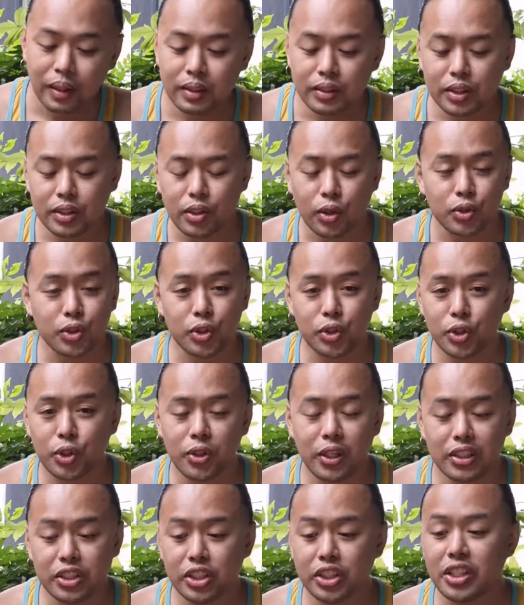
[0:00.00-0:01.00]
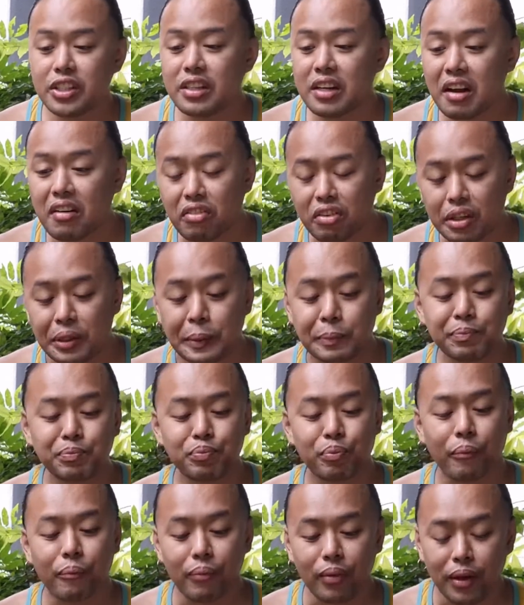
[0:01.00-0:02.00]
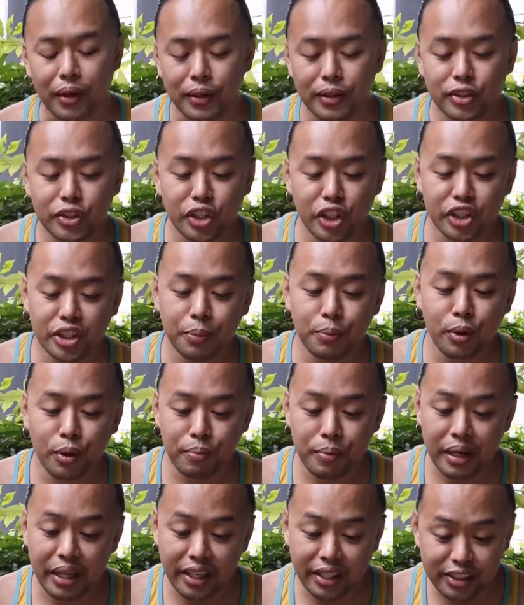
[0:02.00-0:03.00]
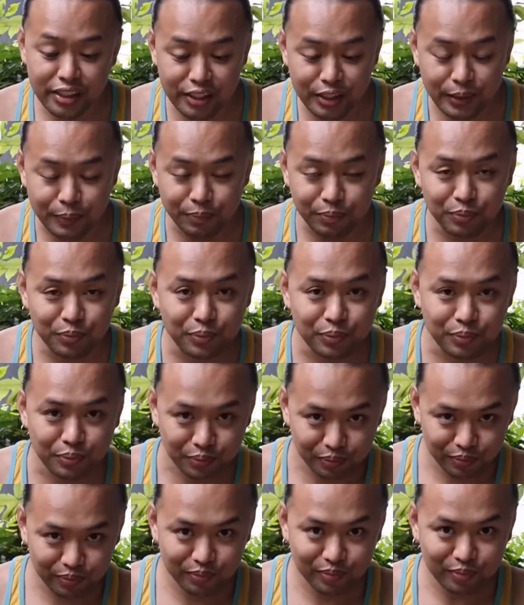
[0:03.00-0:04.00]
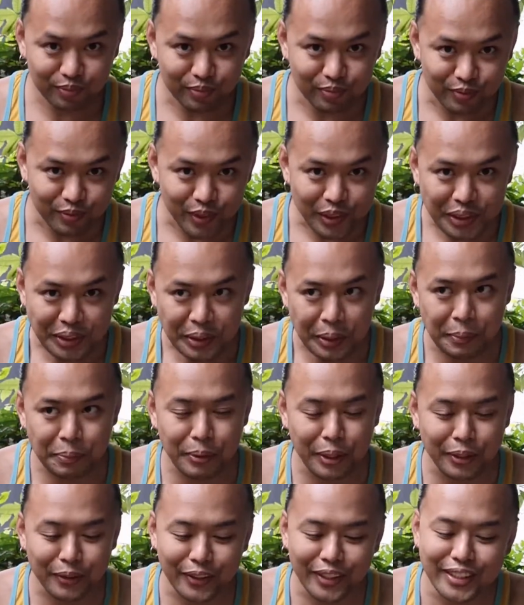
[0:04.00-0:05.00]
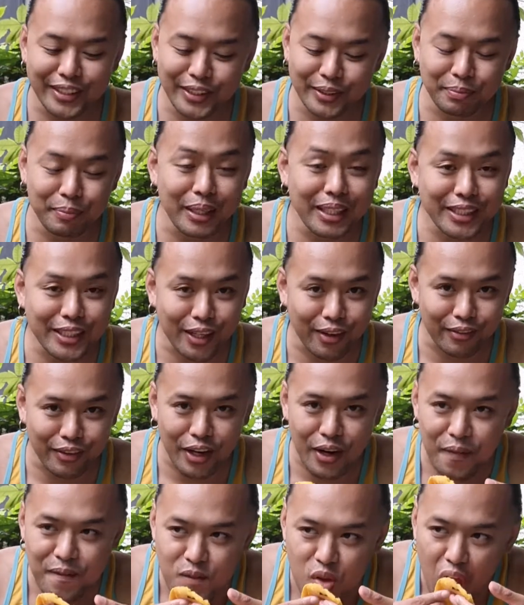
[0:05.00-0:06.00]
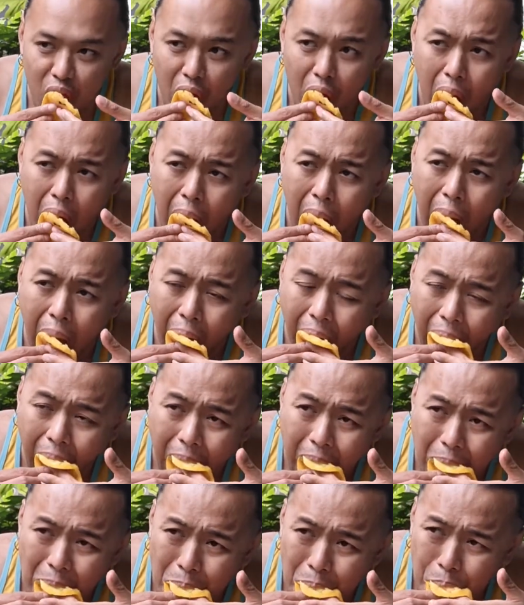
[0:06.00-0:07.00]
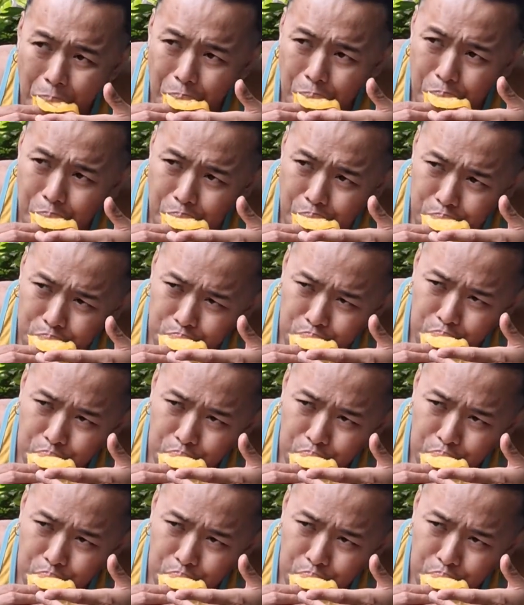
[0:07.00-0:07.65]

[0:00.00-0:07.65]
Just goes to show that you should never judge a book by its appearance, by its cover. Mm.